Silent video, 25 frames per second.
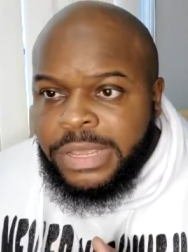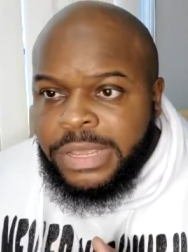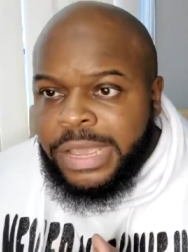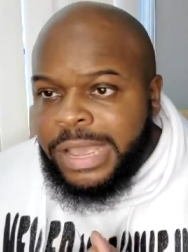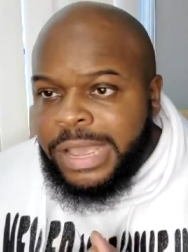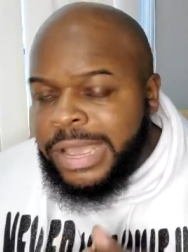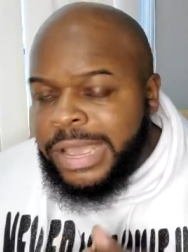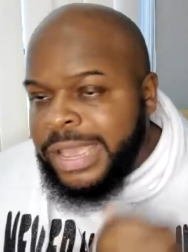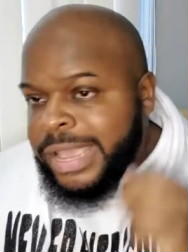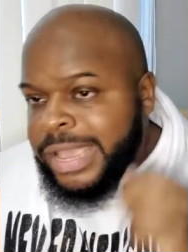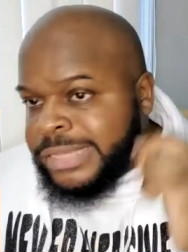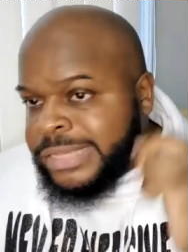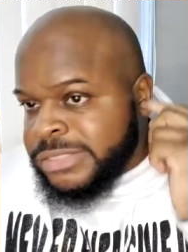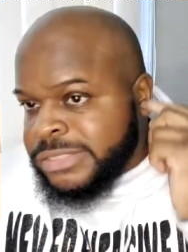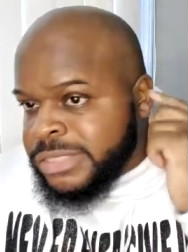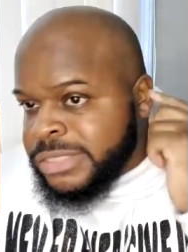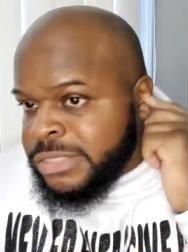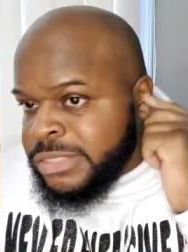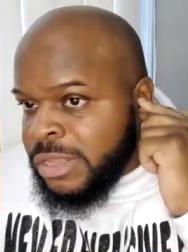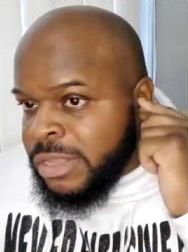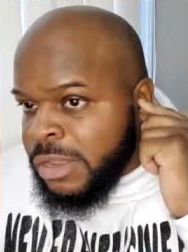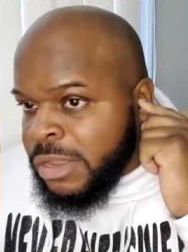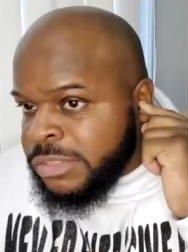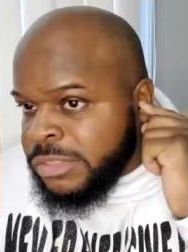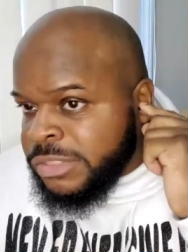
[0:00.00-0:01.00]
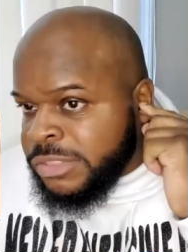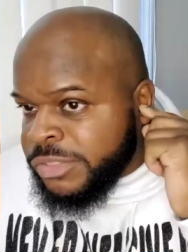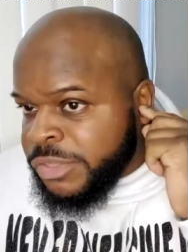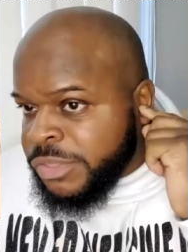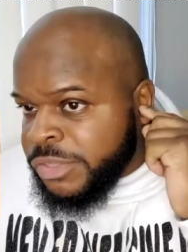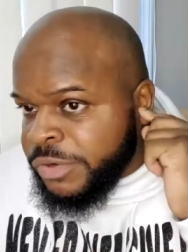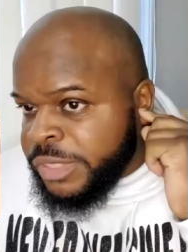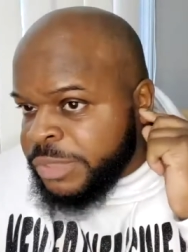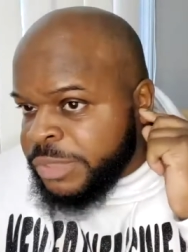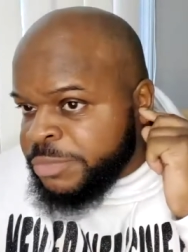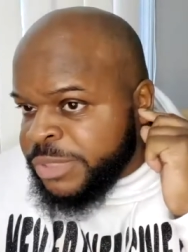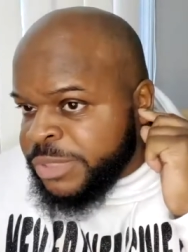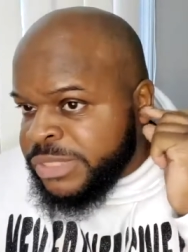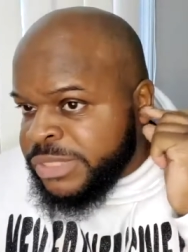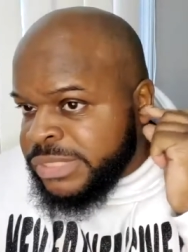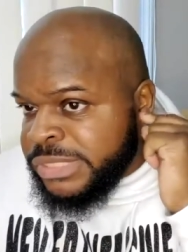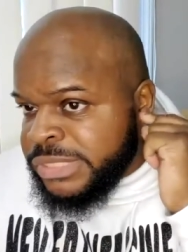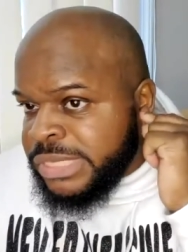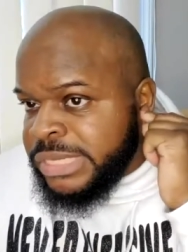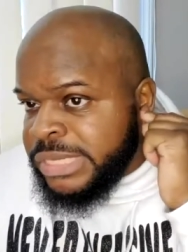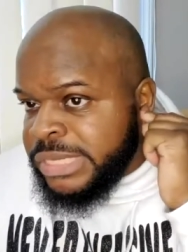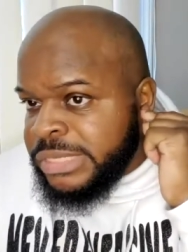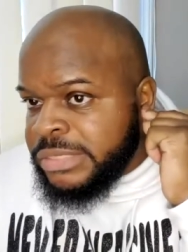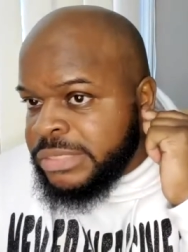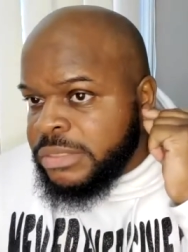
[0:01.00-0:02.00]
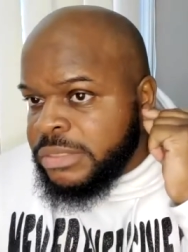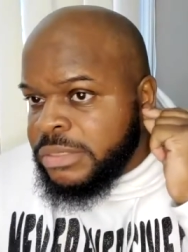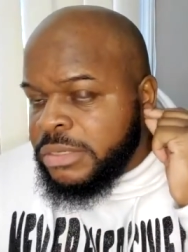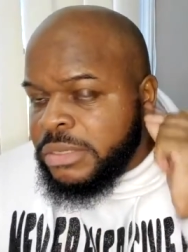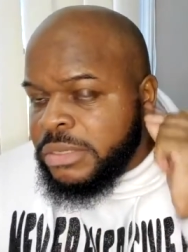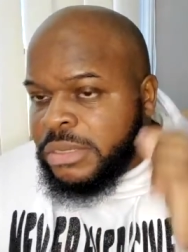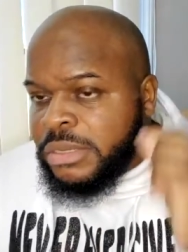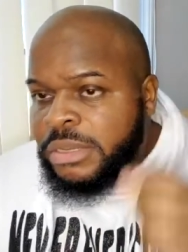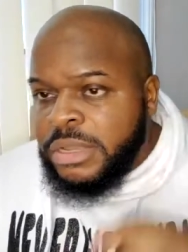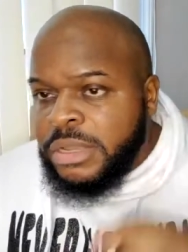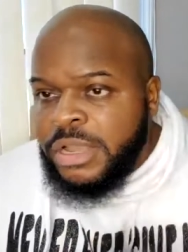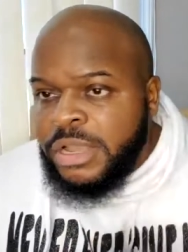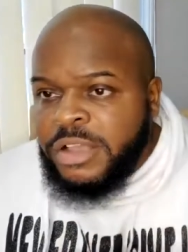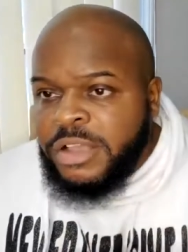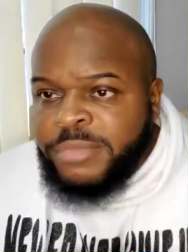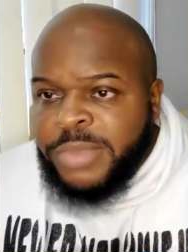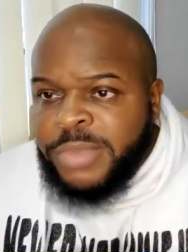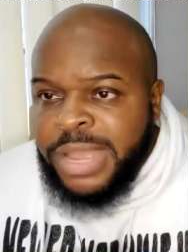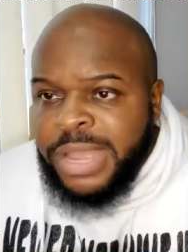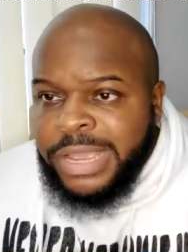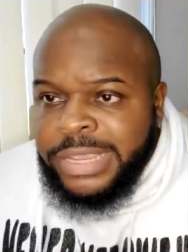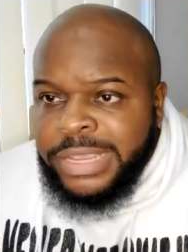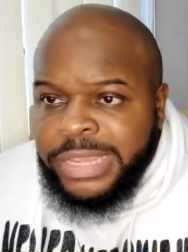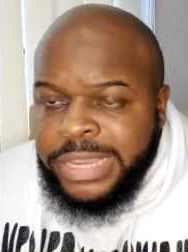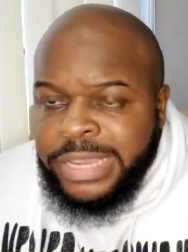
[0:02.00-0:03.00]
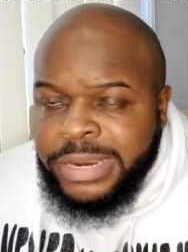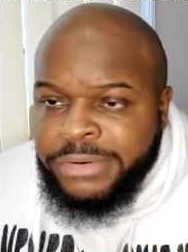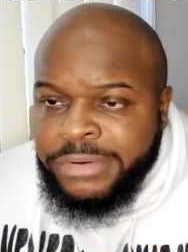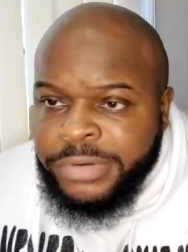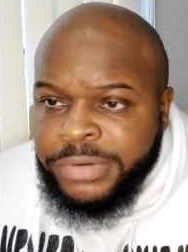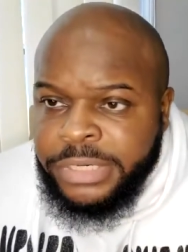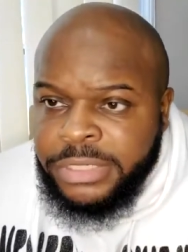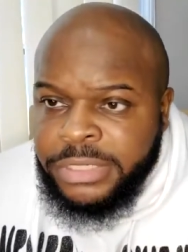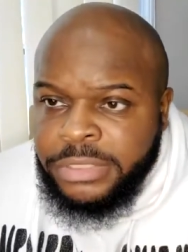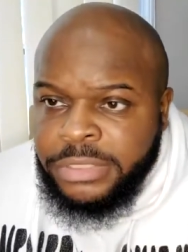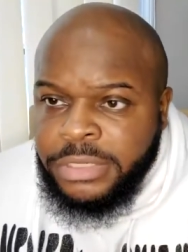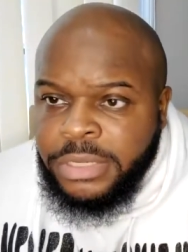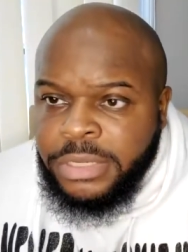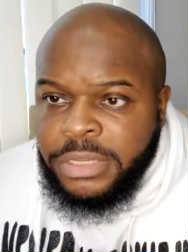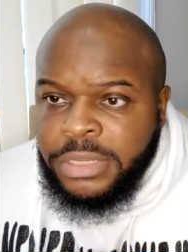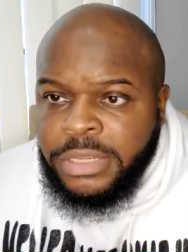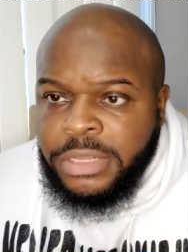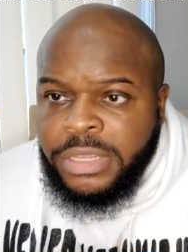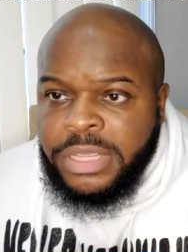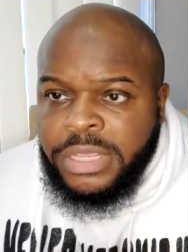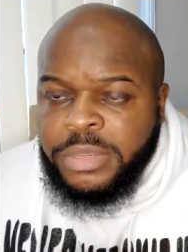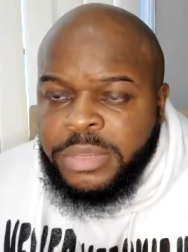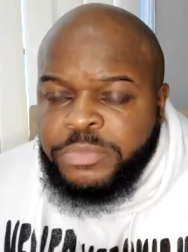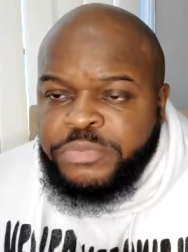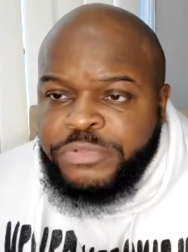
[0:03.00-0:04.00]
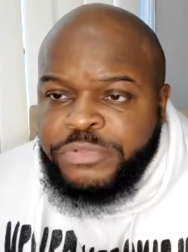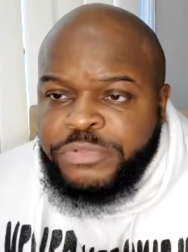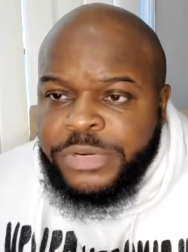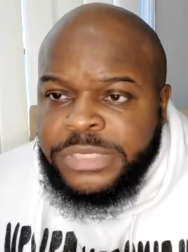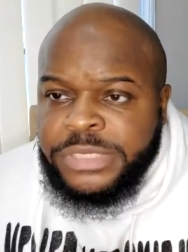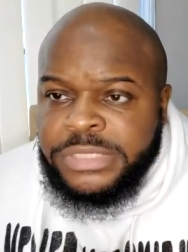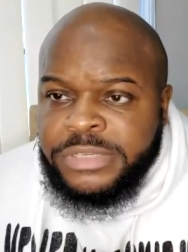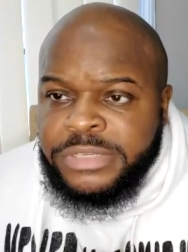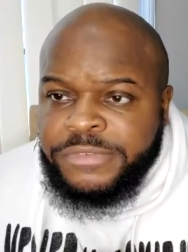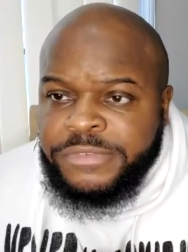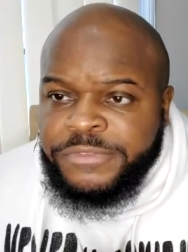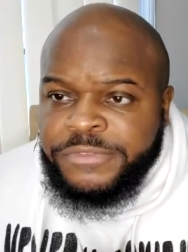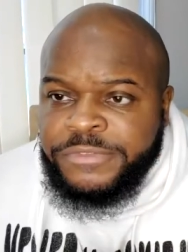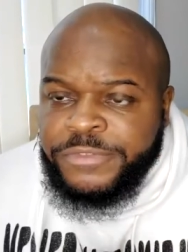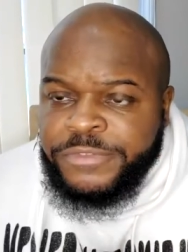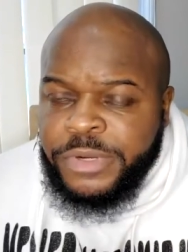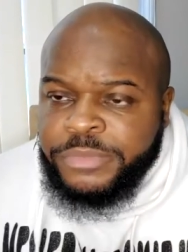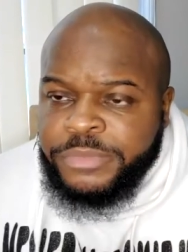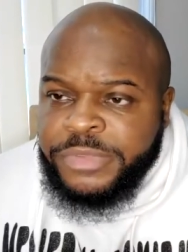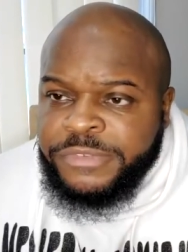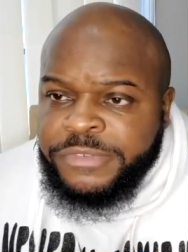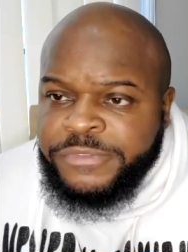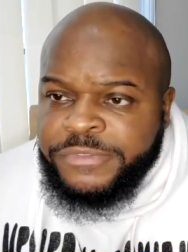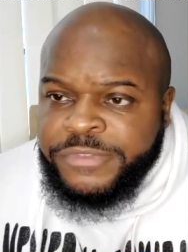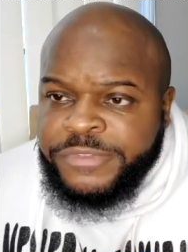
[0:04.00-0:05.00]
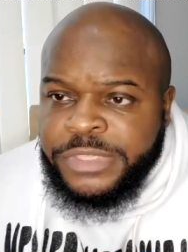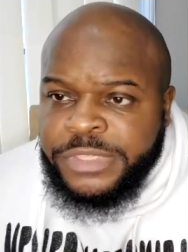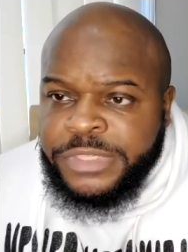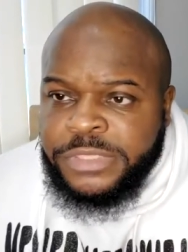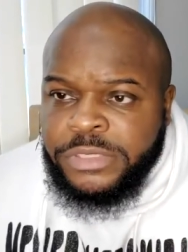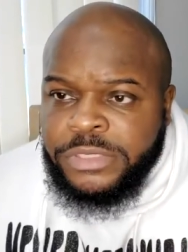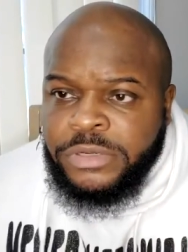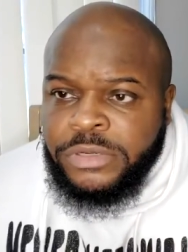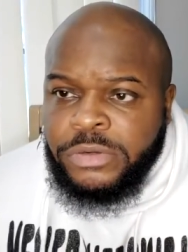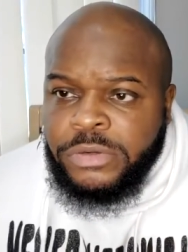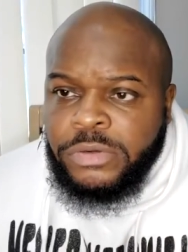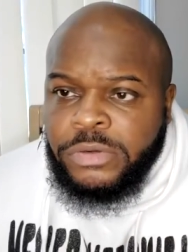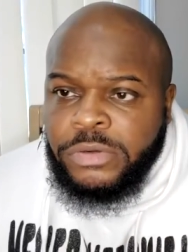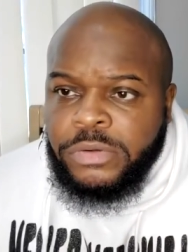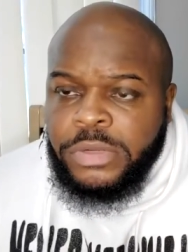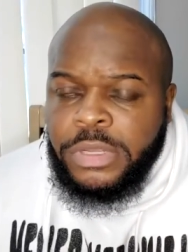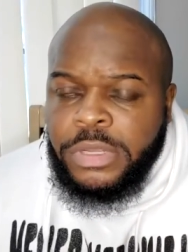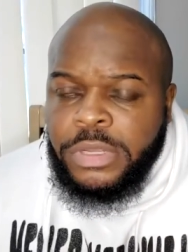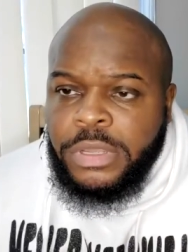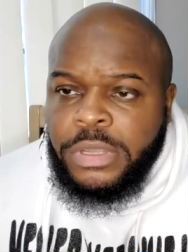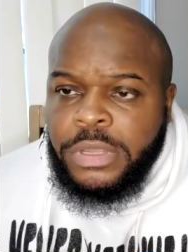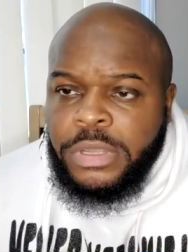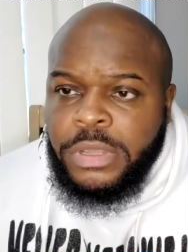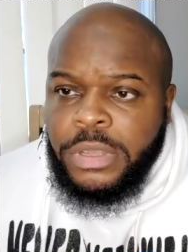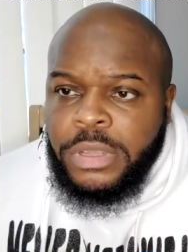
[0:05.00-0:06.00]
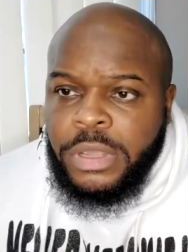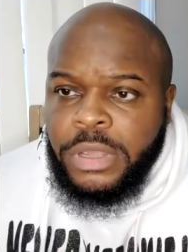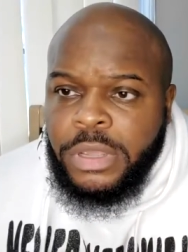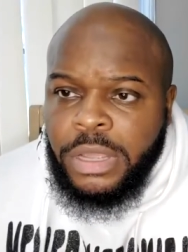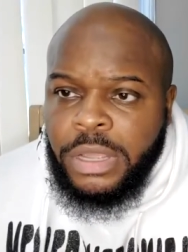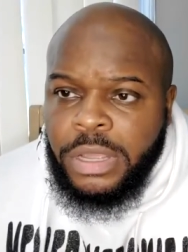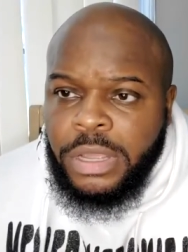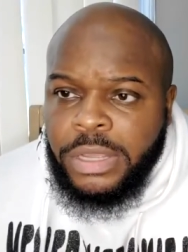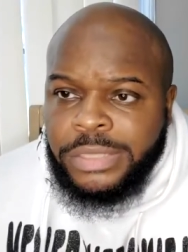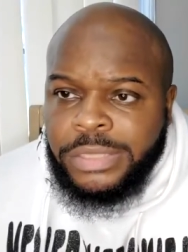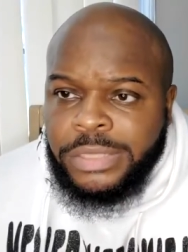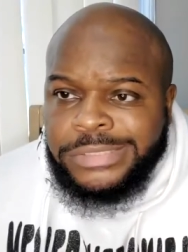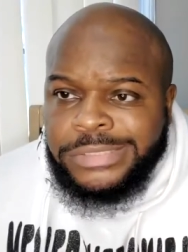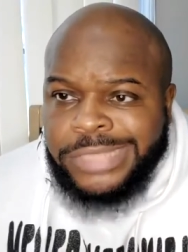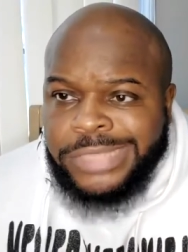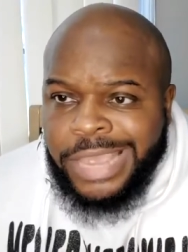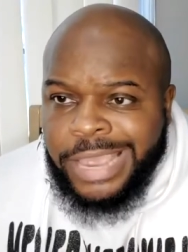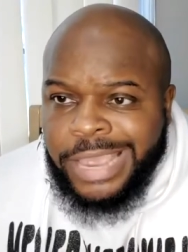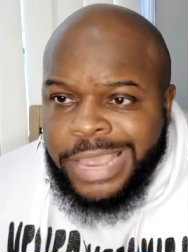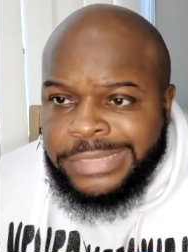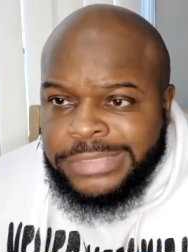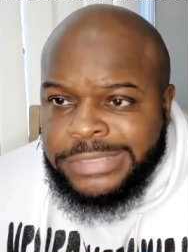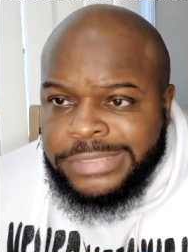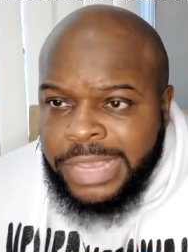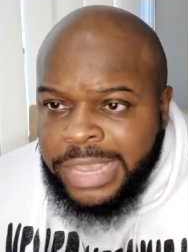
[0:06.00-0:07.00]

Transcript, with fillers: I actually lost 30% of my hearing in prison from the physical uh, attacks.